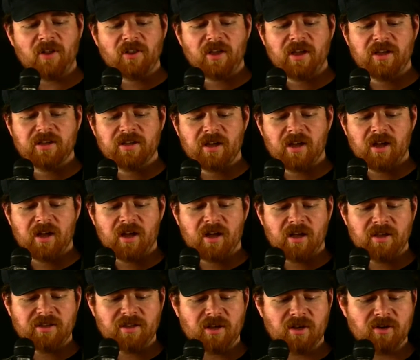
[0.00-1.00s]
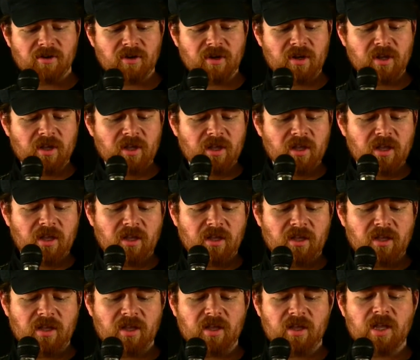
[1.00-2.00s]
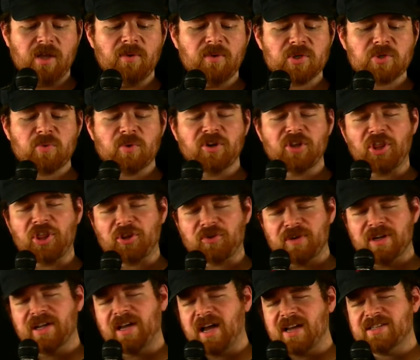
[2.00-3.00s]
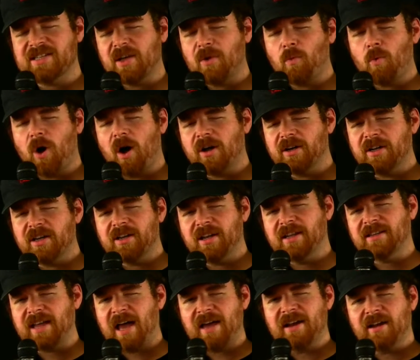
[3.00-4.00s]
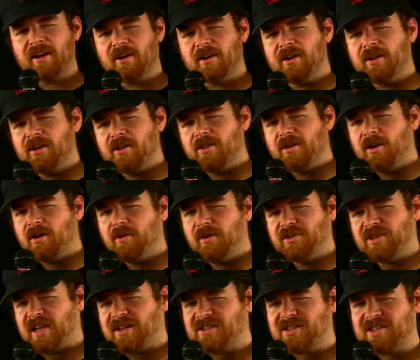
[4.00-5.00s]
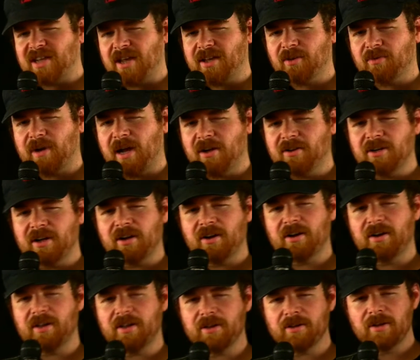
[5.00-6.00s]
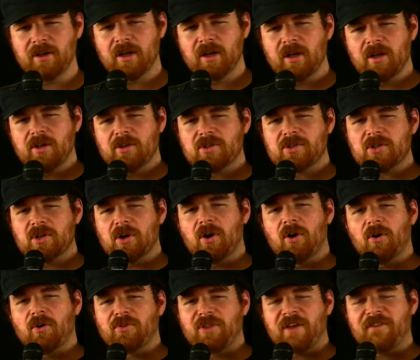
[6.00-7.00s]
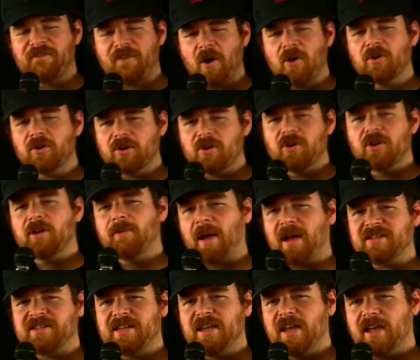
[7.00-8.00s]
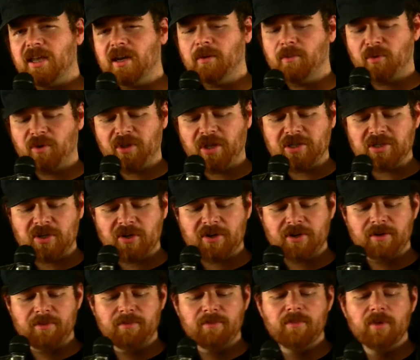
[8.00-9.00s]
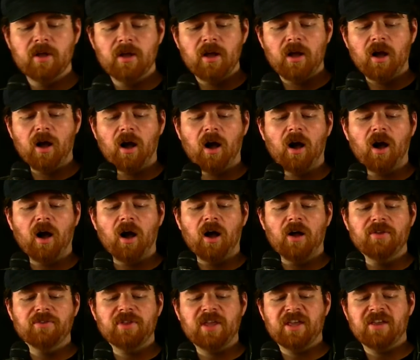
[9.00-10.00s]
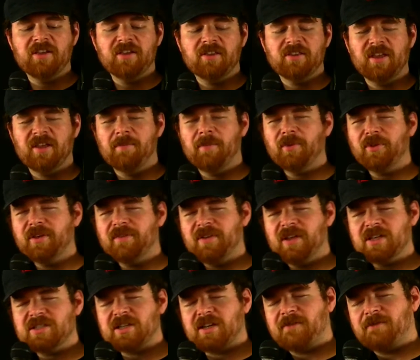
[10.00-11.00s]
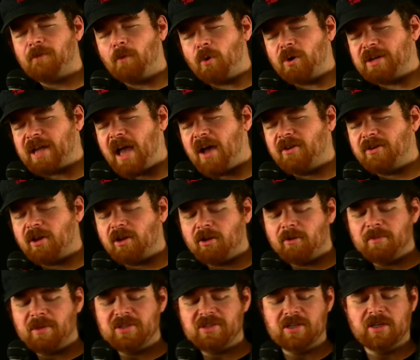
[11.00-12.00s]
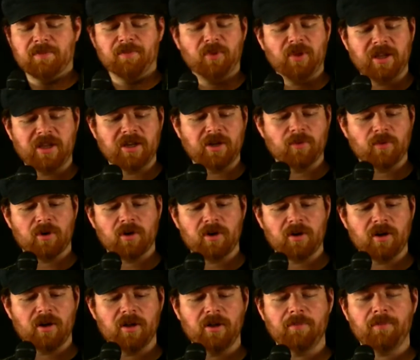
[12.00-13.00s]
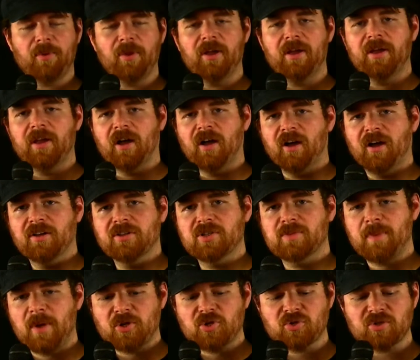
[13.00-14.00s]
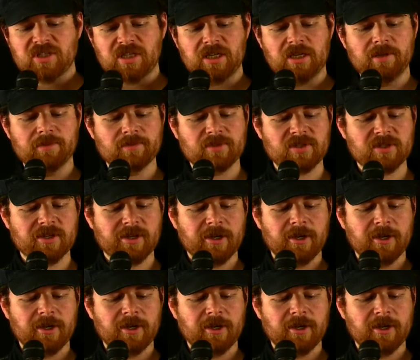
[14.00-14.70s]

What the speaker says: like, he was one of the 3 guys they wanted in that area, though, in that 2nd round area. So they felt good about taking him where they took him. They believe he has like 4 down elements. He could play anywhere, play on special teams.